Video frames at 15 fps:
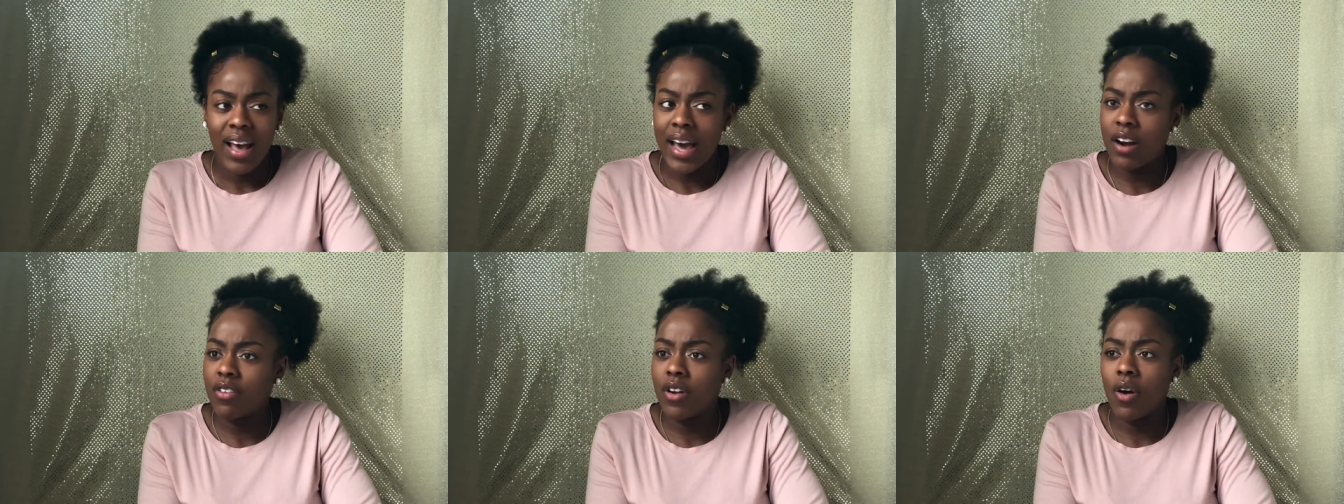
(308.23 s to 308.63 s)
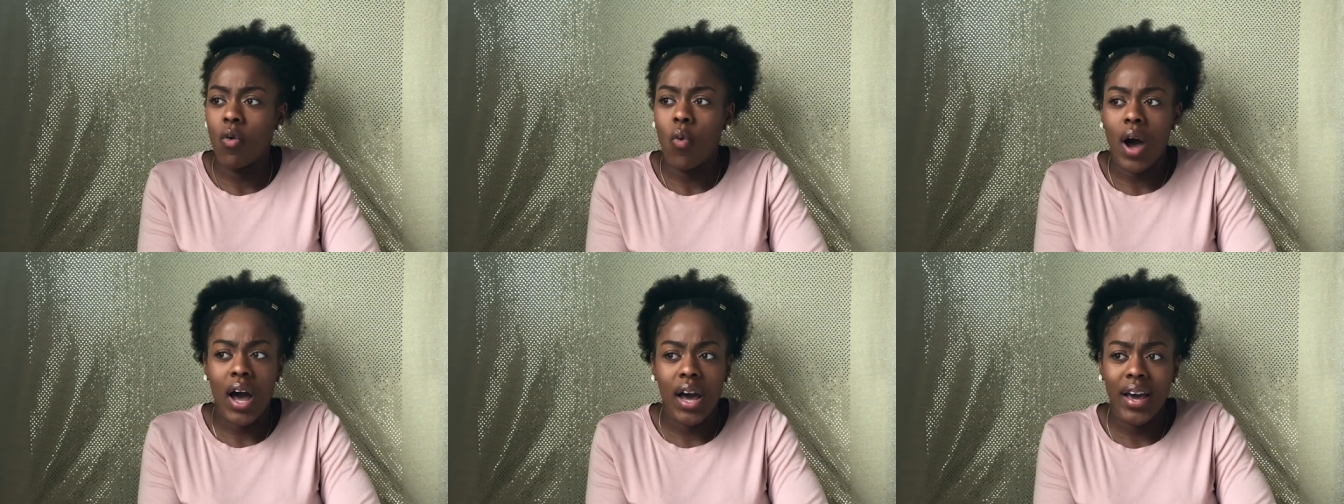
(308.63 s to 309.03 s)
I don't know
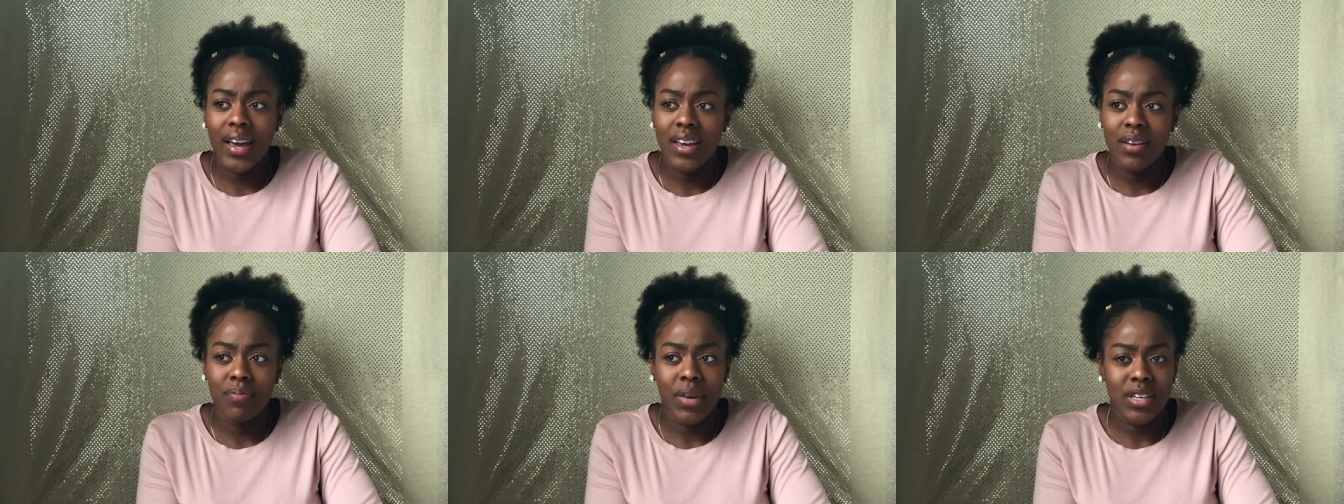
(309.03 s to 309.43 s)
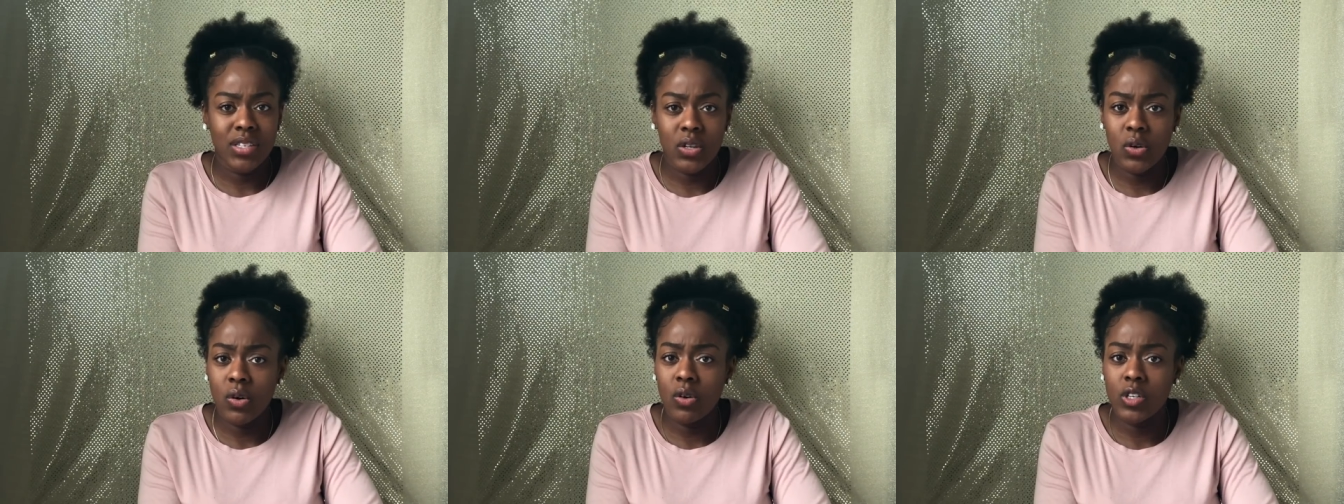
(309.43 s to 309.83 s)
why my
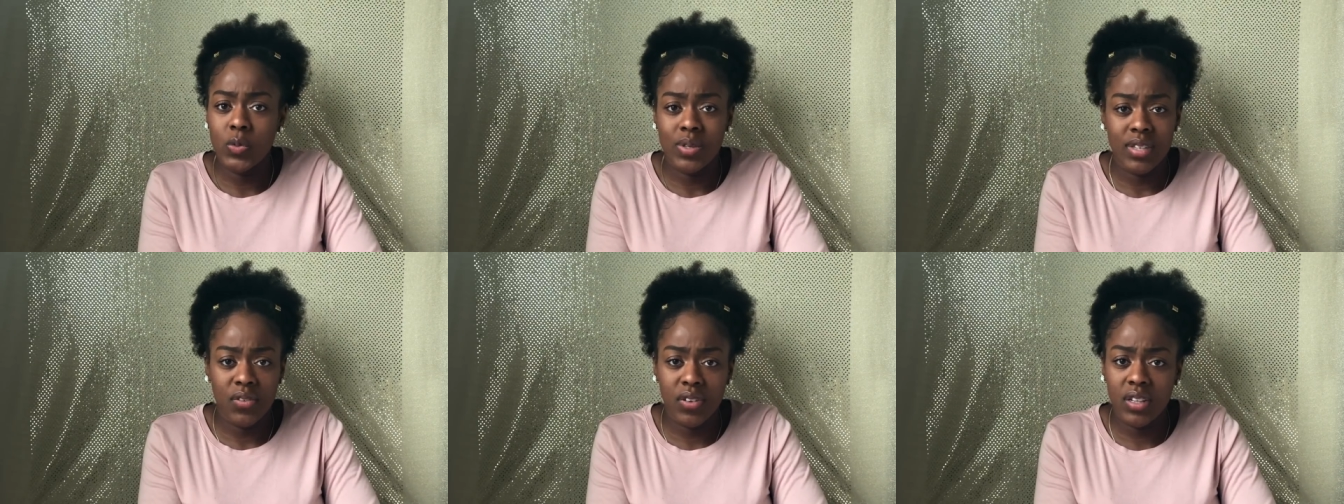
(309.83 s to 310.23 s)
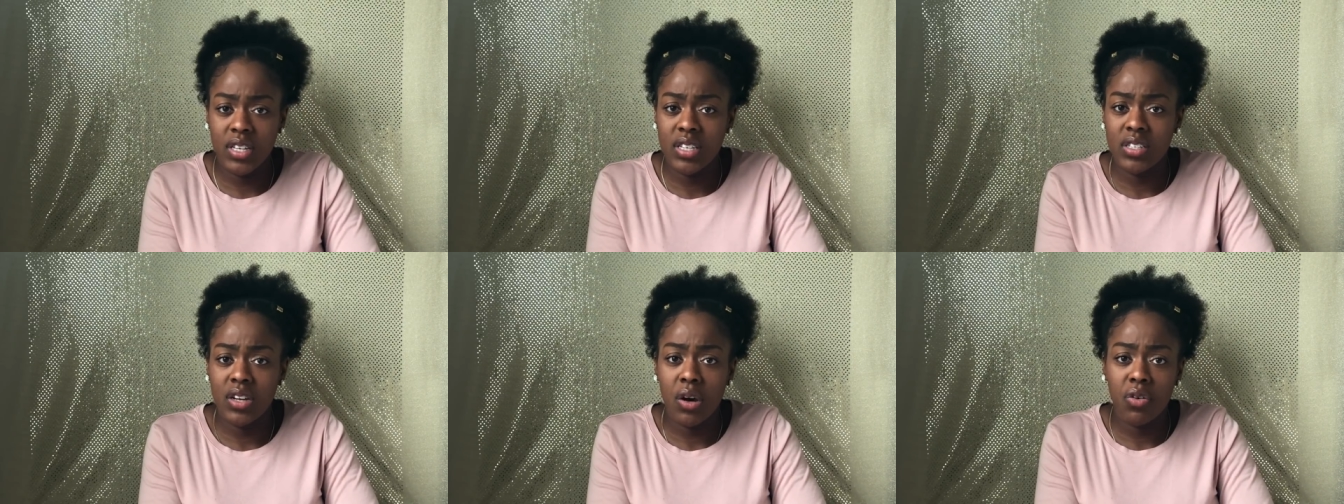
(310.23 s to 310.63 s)
school
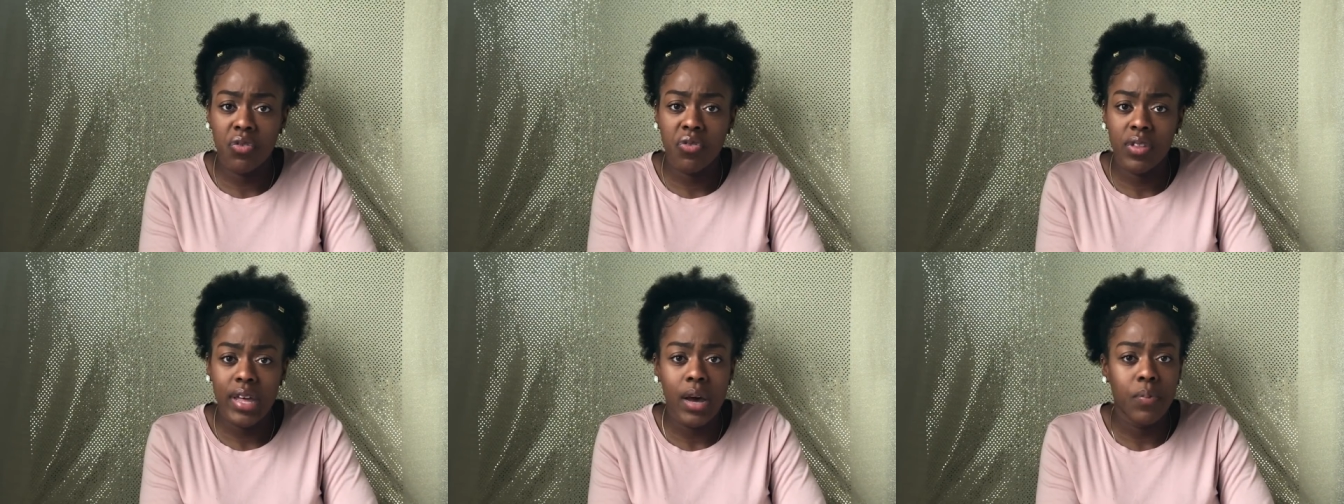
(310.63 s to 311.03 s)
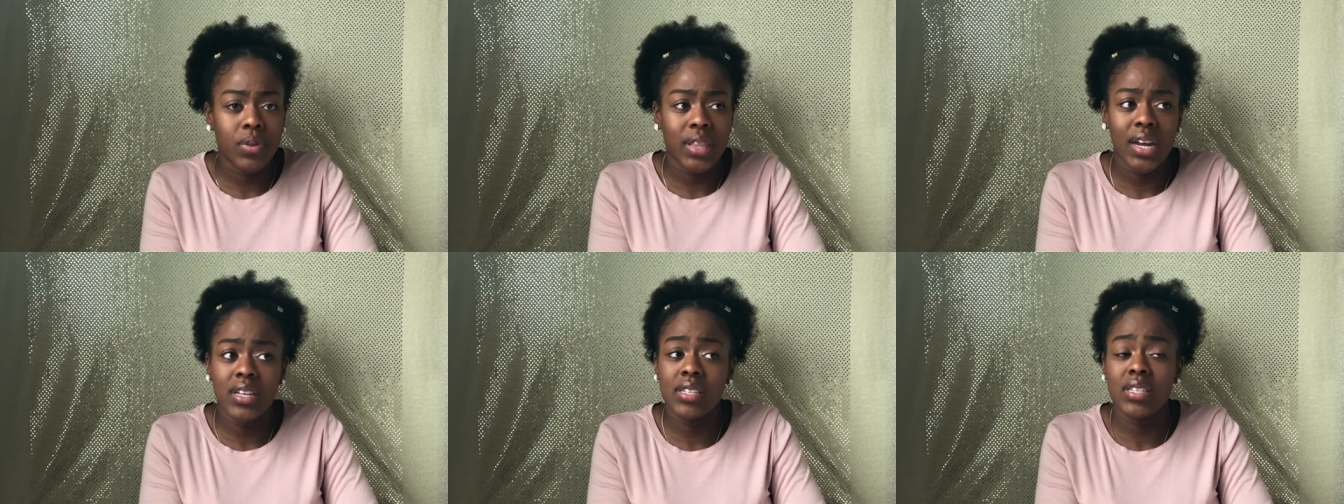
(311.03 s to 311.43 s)
specifically is known for that,
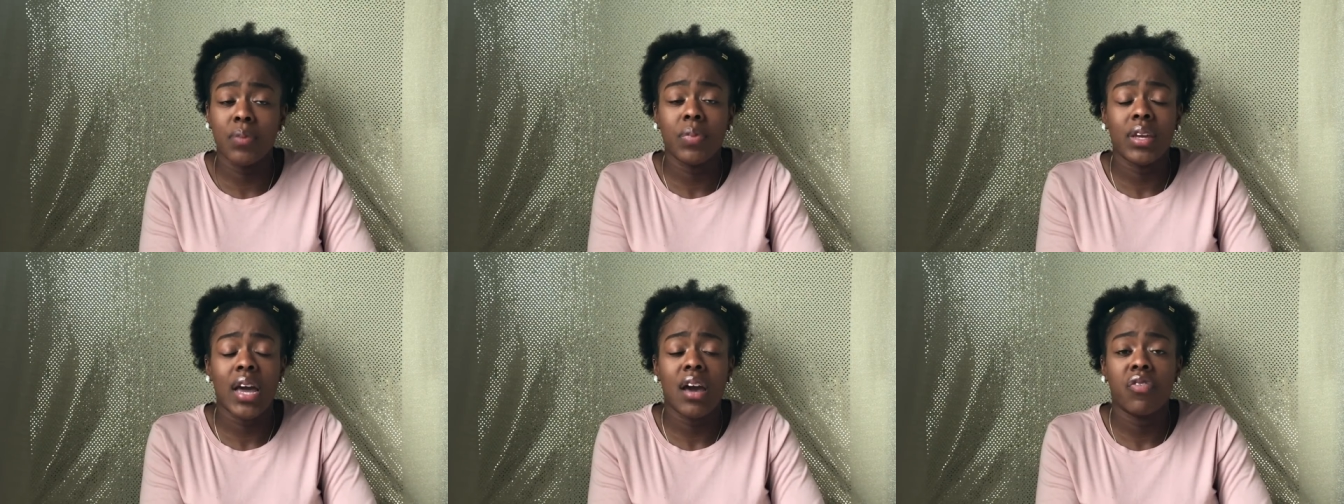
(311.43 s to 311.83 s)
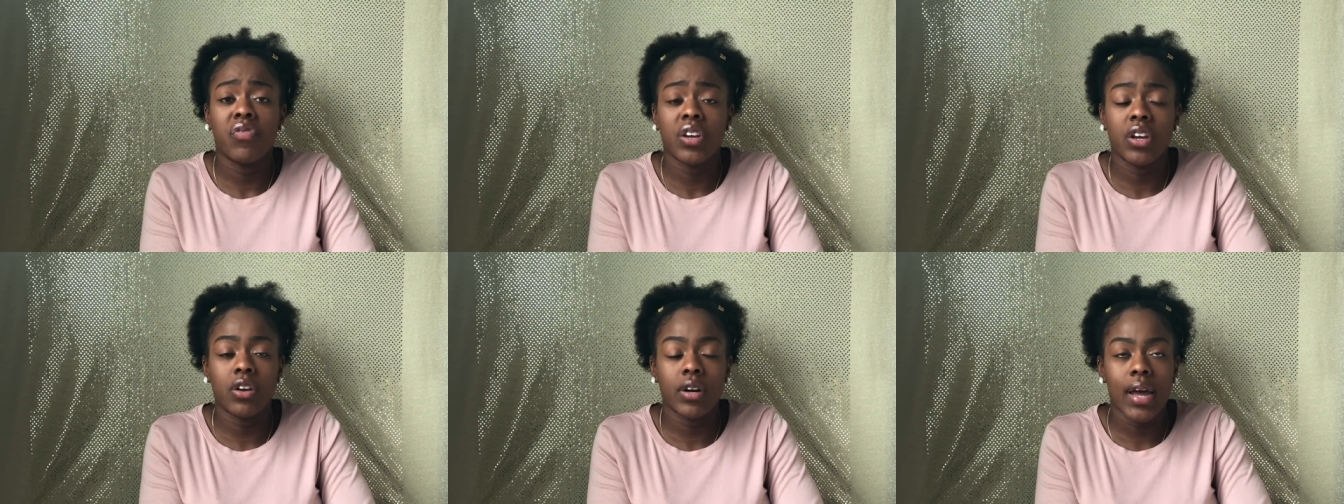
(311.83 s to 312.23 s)
but that is something I
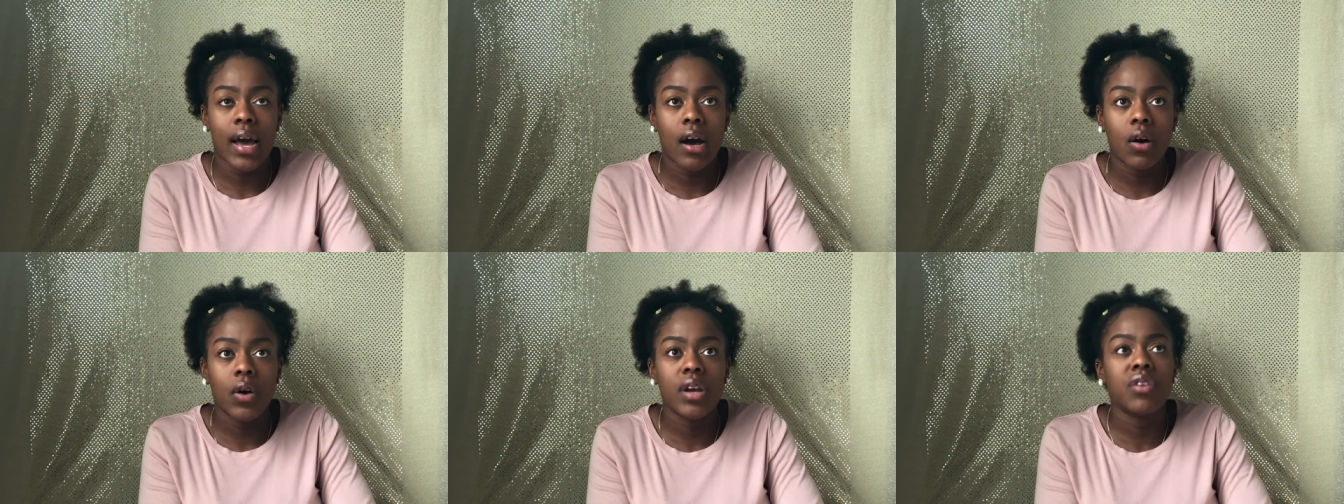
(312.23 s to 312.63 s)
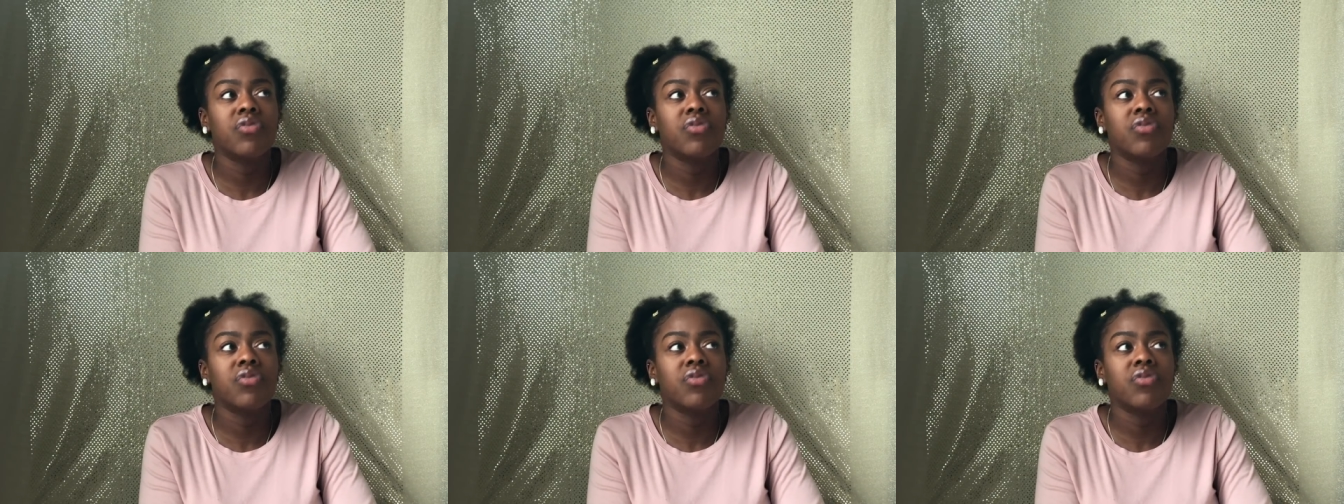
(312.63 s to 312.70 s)
figured out.